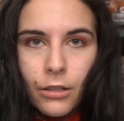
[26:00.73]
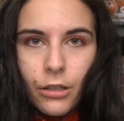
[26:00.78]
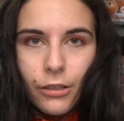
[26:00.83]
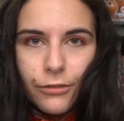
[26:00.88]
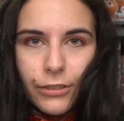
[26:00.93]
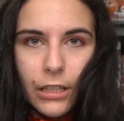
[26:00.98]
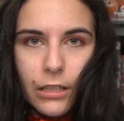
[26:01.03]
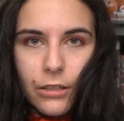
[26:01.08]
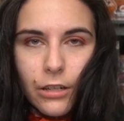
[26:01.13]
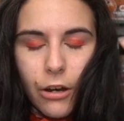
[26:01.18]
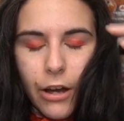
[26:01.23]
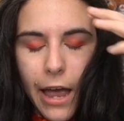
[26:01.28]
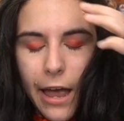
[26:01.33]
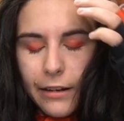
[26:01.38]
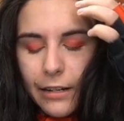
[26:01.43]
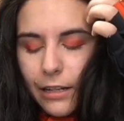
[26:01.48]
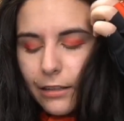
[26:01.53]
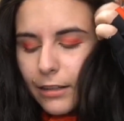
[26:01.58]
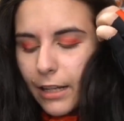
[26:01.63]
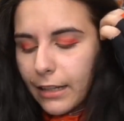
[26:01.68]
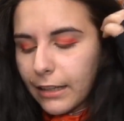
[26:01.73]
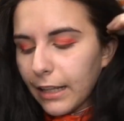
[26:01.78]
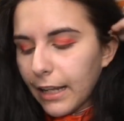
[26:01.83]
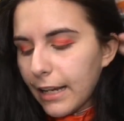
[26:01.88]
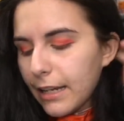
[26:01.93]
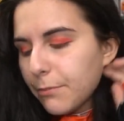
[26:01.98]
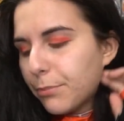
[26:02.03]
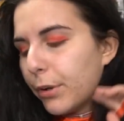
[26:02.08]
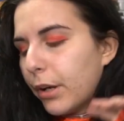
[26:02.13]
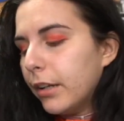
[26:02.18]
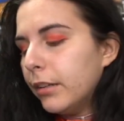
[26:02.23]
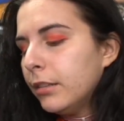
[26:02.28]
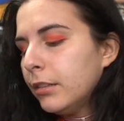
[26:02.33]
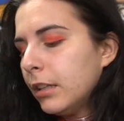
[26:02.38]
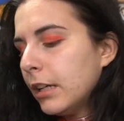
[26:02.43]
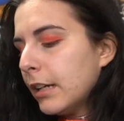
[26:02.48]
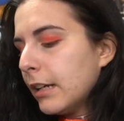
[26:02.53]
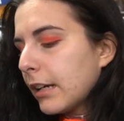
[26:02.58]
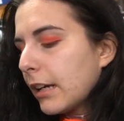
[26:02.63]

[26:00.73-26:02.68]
don't forget to go ahead and hit that like button.